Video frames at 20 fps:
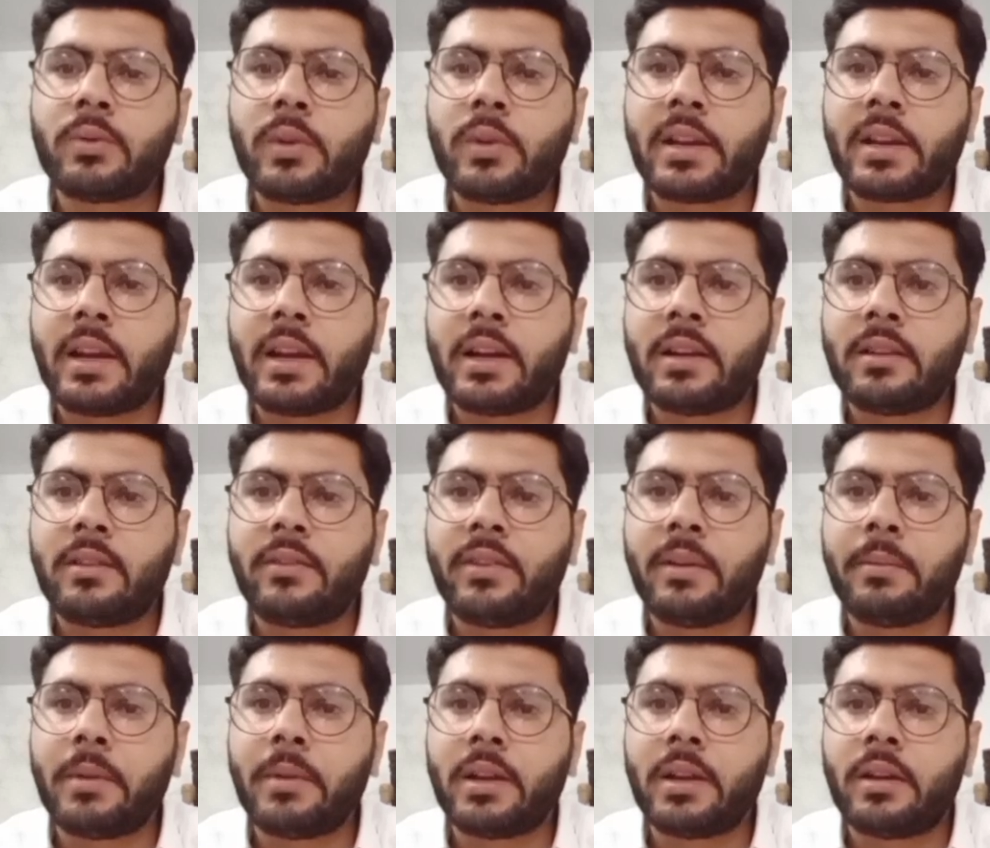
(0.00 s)
will get
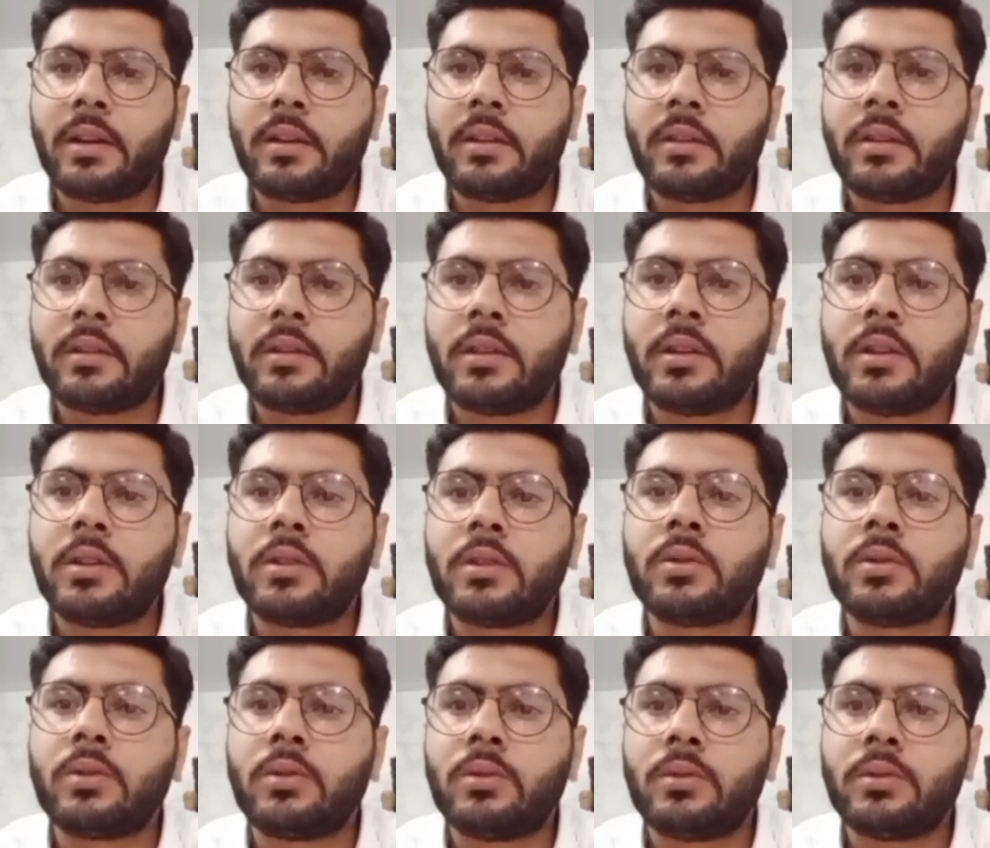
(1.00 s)
familiar
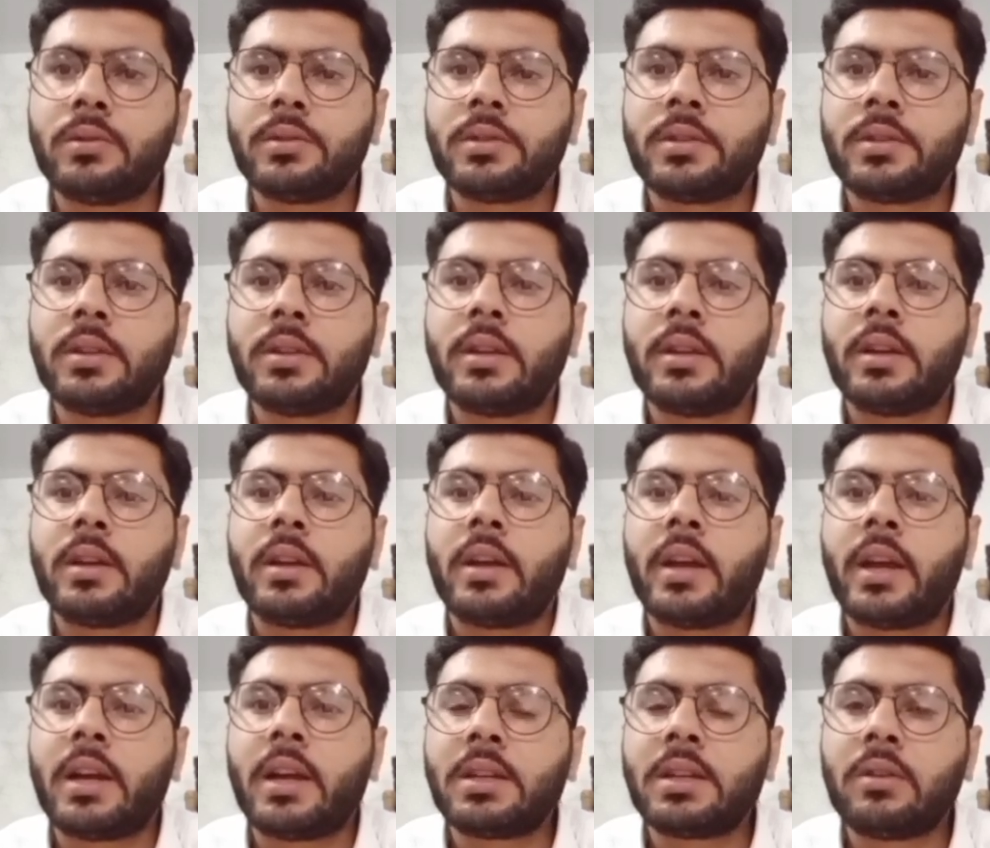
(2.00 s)
to use
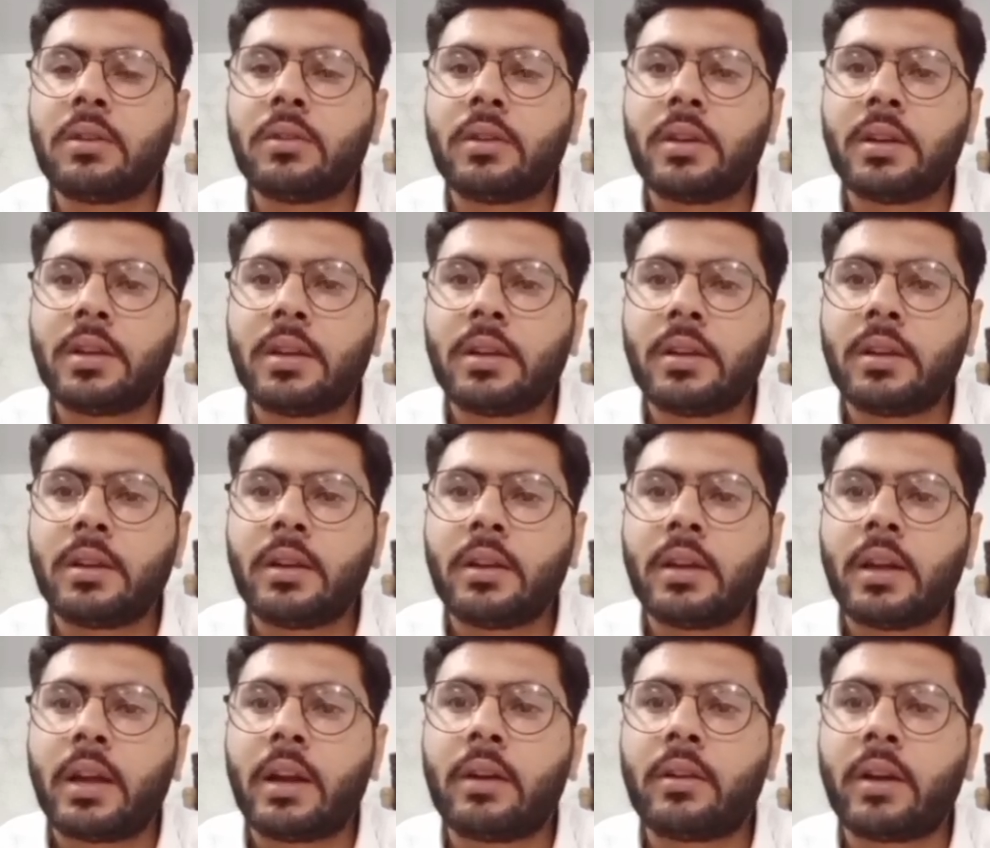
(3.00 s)
active reading
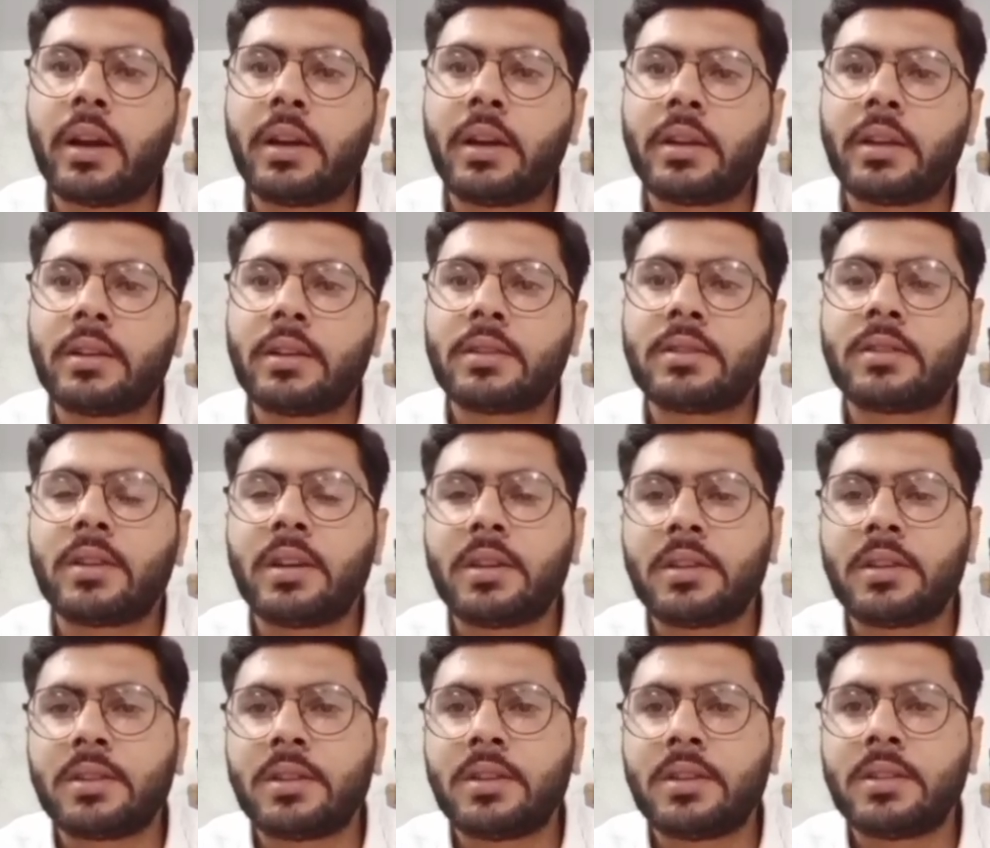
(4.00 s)
and writing
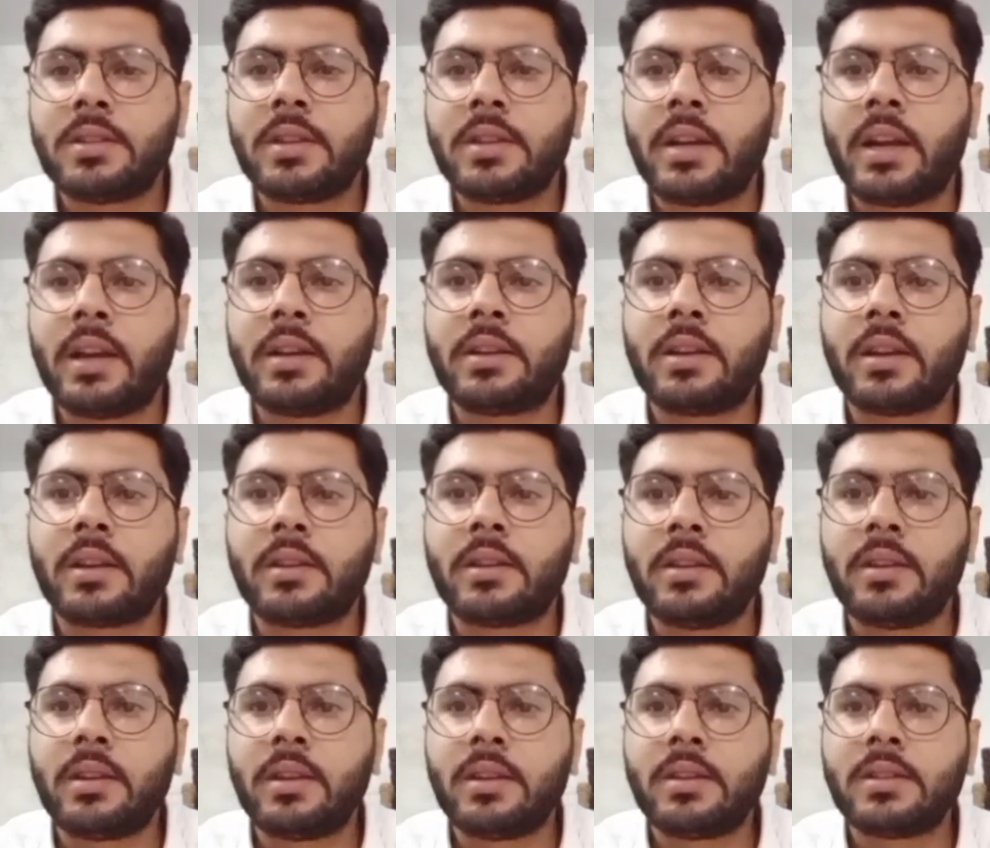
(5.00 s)
strategies and
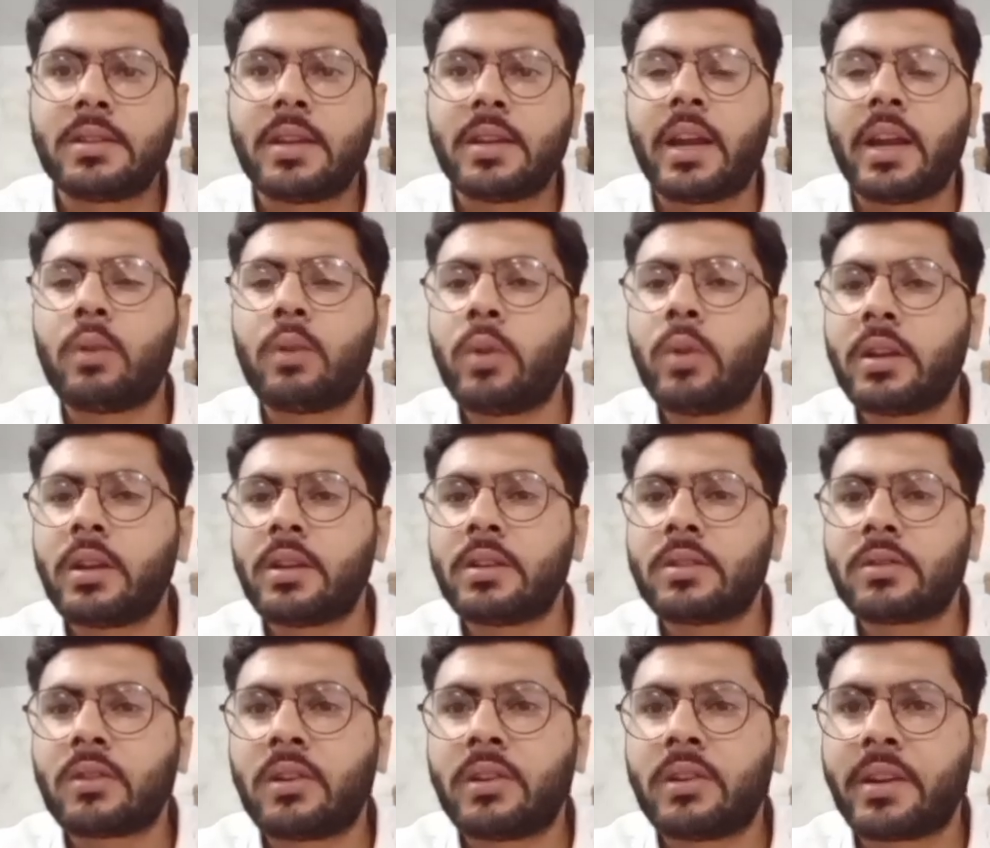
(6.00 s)
techniques in
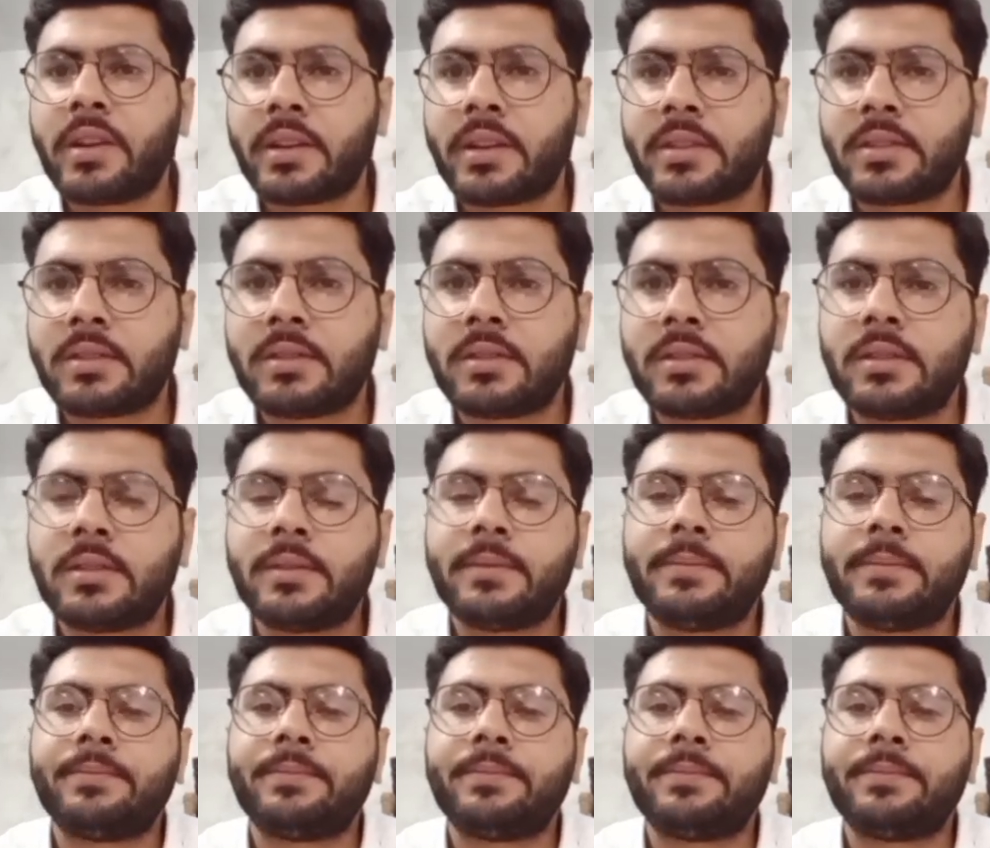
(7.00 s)
various contexts.